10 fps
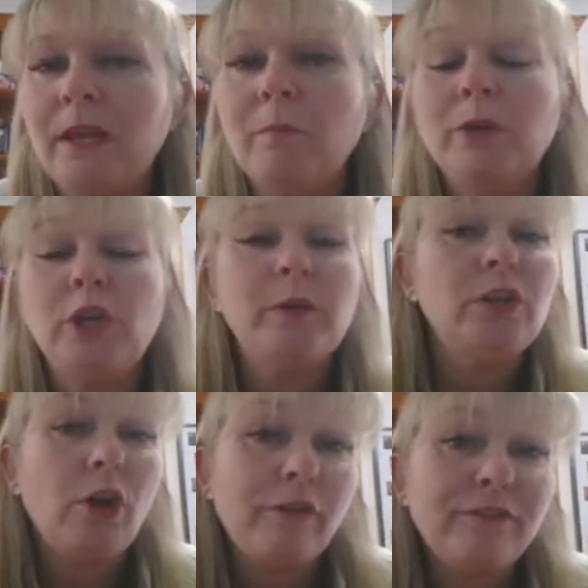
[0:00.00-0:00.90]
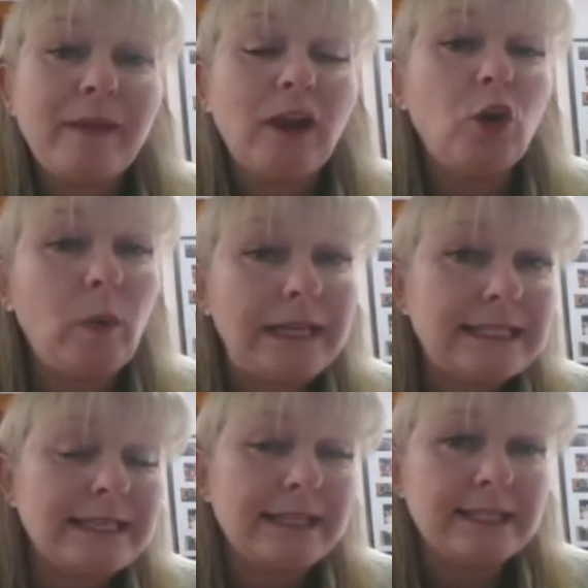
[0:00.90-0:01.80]
But you would know from our
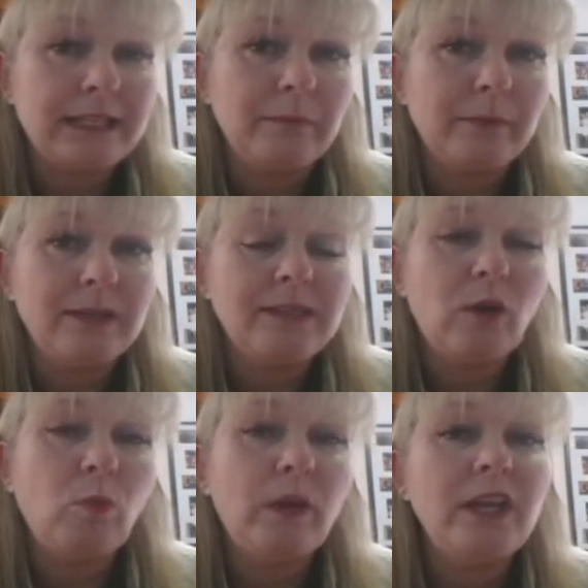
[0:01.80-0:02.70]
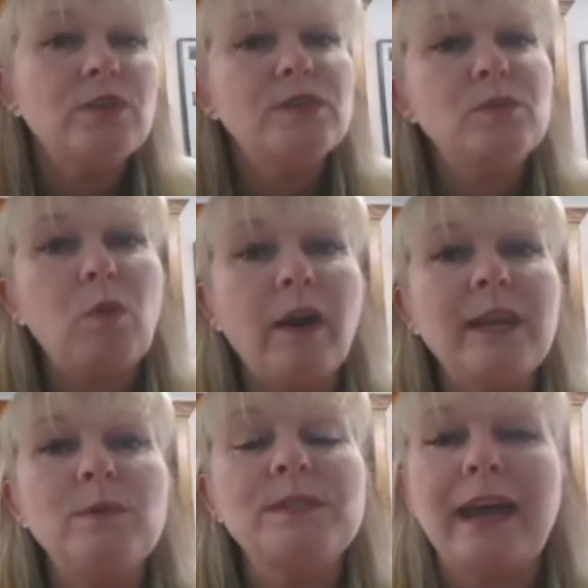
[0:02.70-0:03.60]
Queensland syllabus that we use y
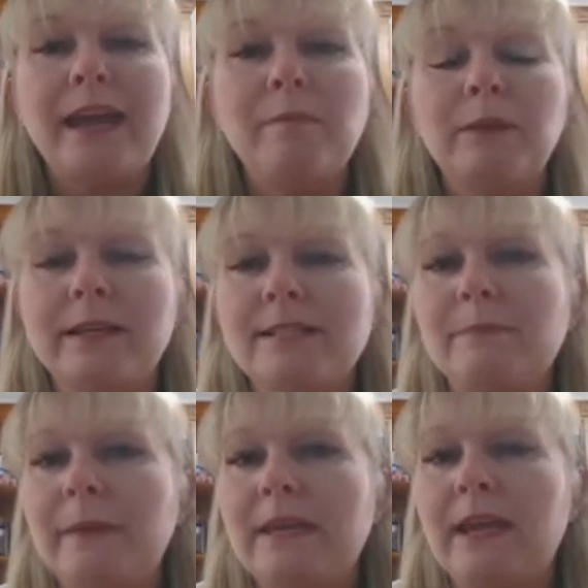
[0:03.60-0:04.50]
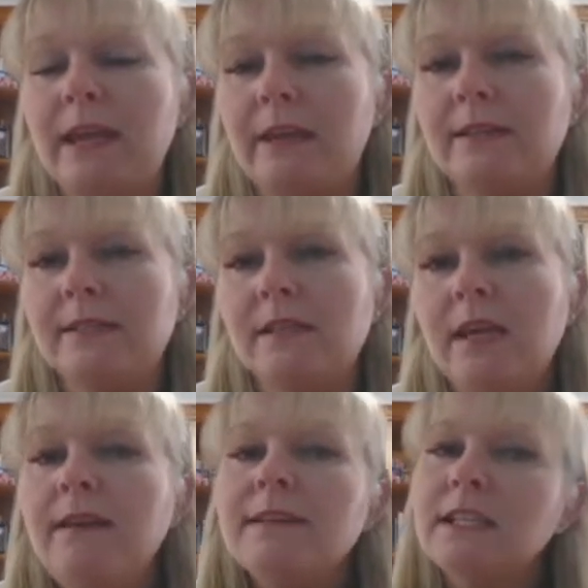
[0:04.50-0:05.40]
equals a plus bx.
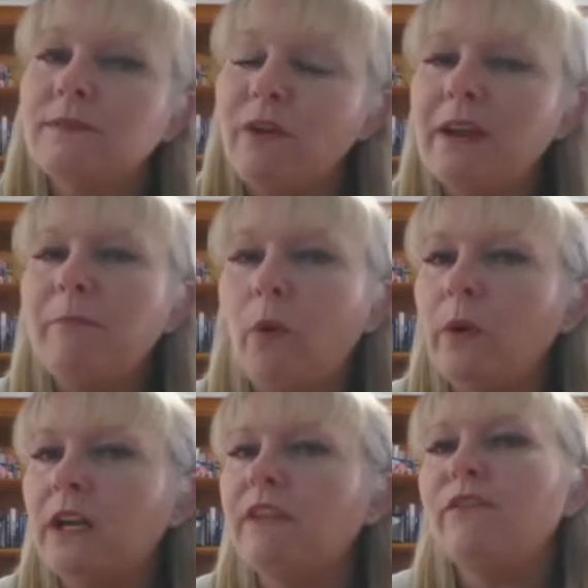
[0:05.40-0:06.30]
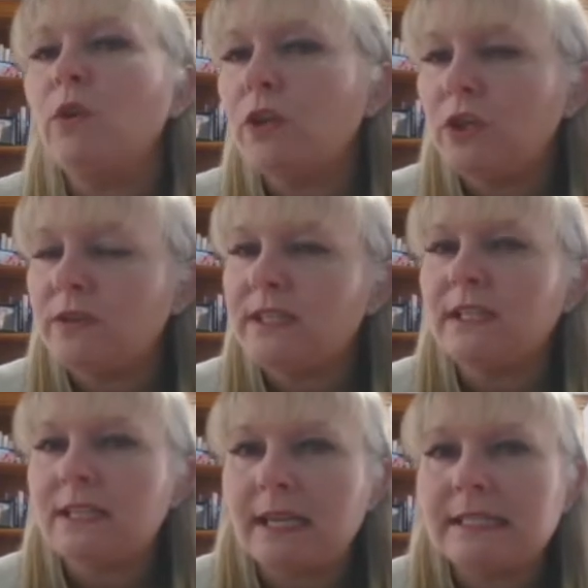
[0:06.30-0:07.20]
So it's very important if you're using a
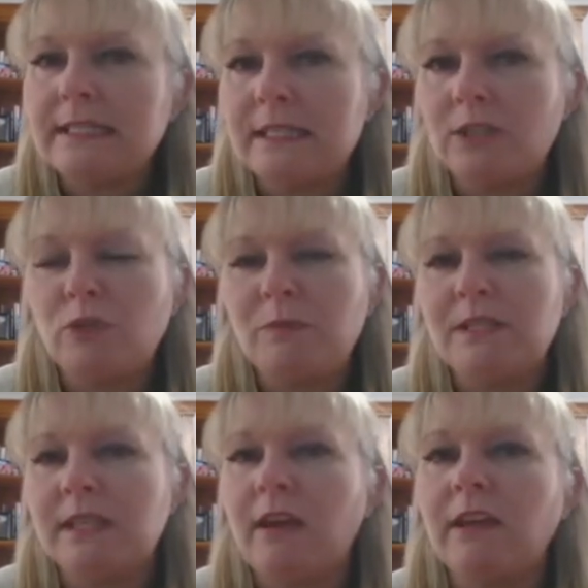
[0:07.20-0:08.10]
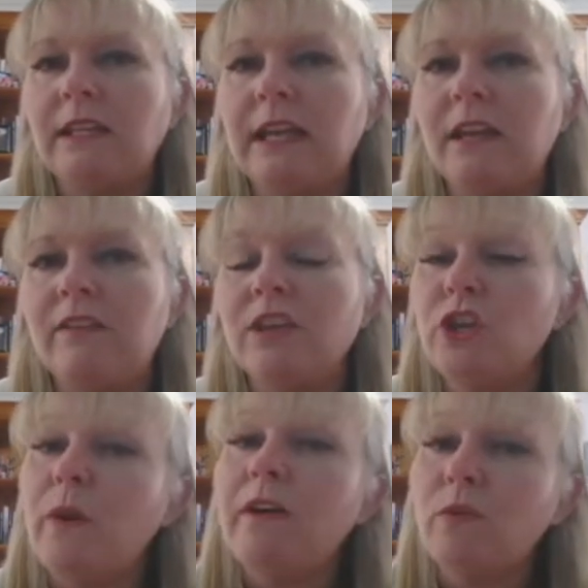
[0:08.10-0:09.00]
Texas Instruments calculator that
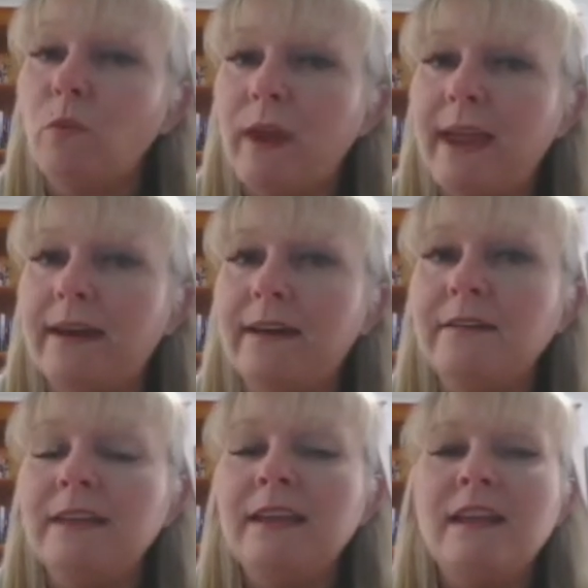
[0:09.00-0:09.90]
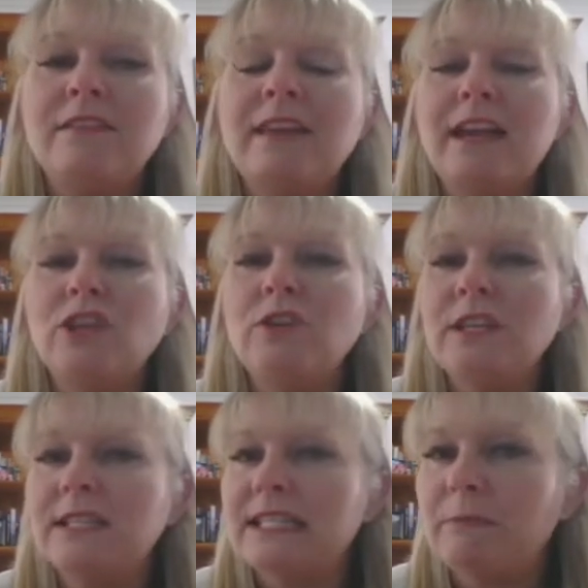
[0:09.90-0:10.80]
you are aware that you need
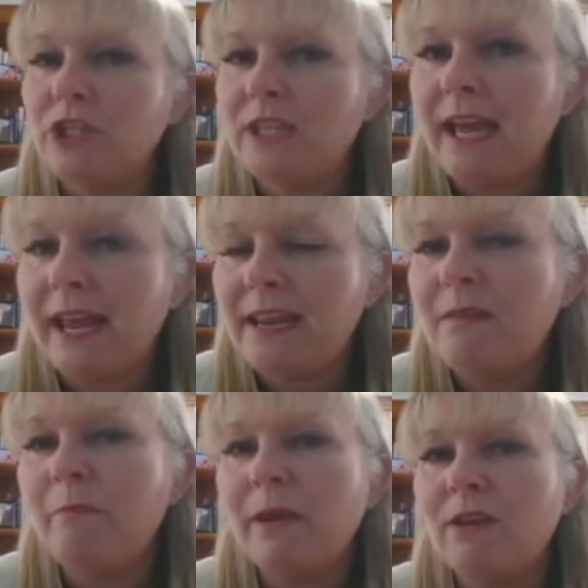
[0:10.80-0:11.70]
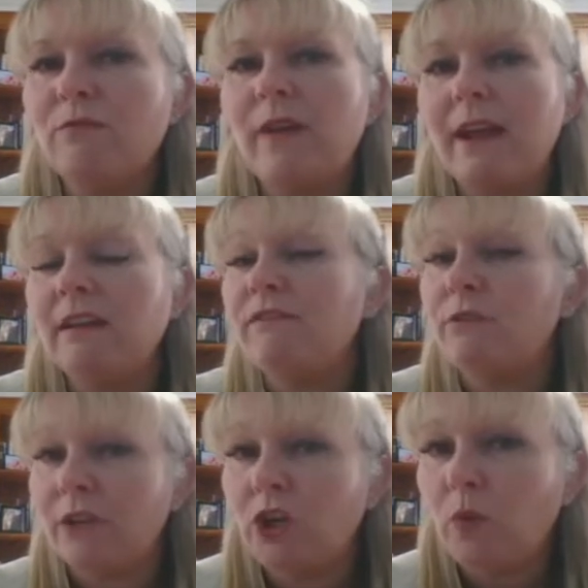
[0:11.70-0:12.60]
to switch the a and b around if you're
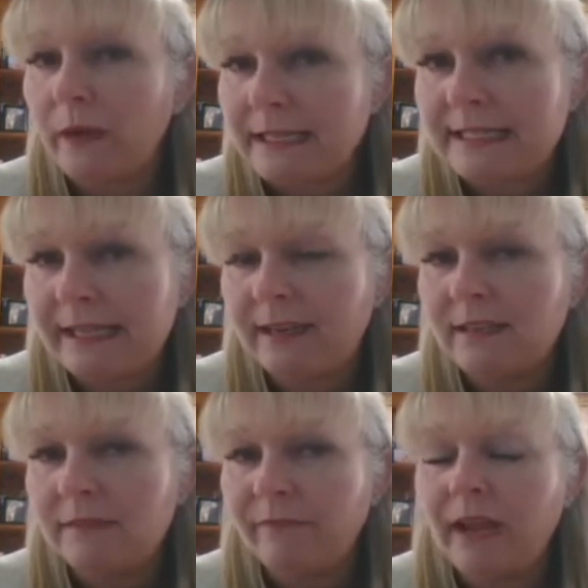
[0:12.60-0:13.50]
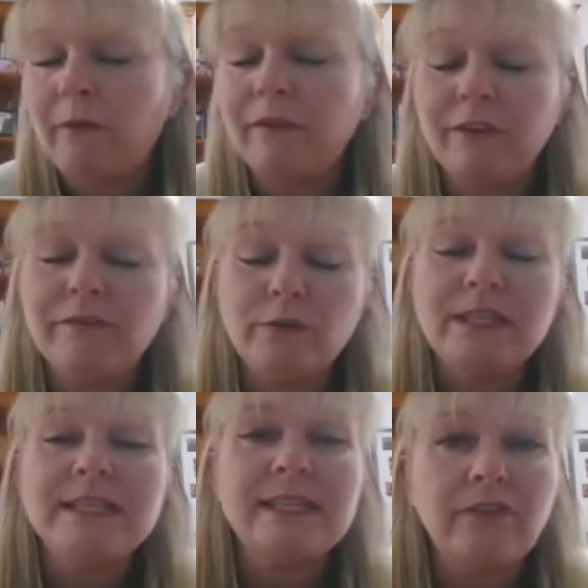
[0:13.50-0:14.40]
in Queensland. However, if you're in
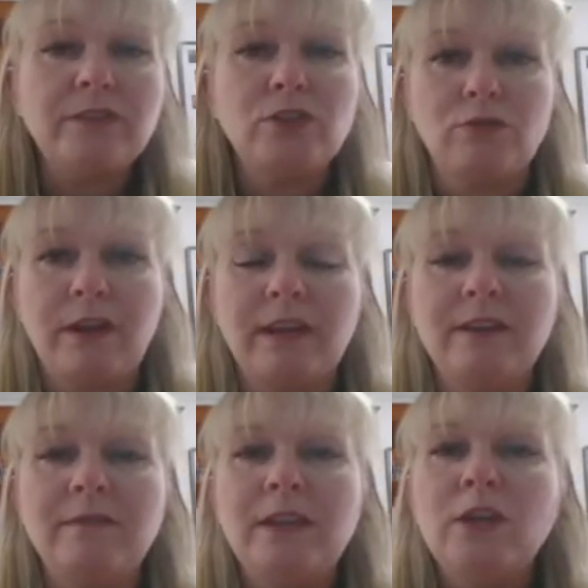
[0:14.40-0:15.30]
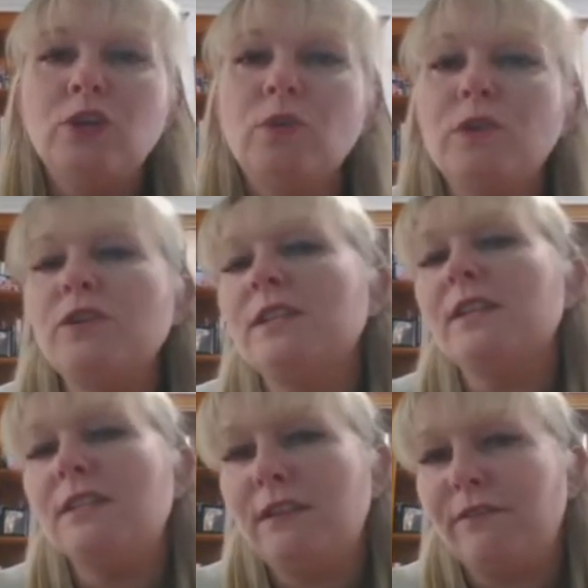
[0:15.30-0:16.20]
South Australia, you're using a
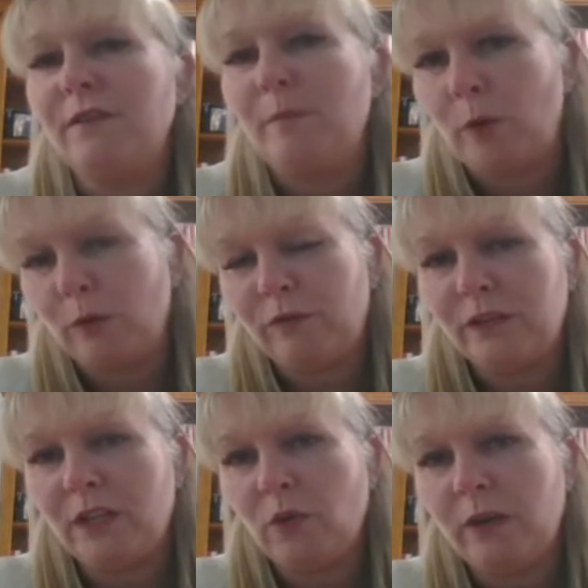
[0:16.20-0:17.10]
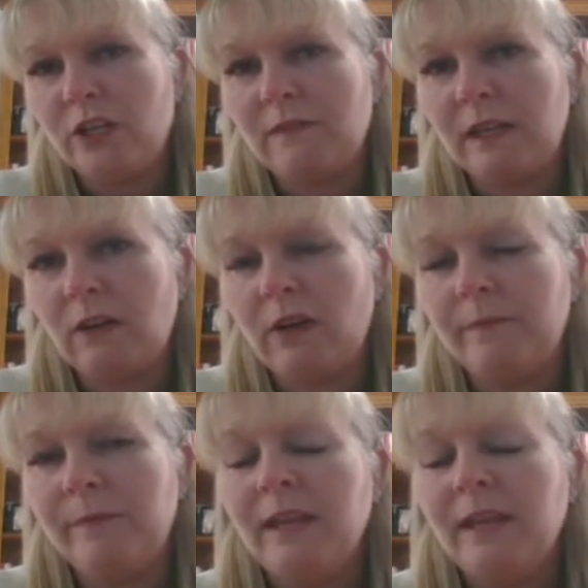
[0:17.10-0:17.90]
different model for the equation of the line.